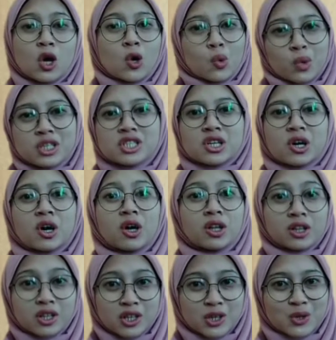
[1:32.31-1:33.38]
which
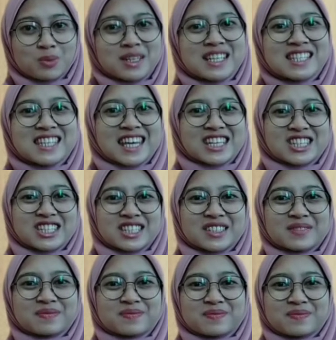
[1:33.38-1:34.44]
called humanization.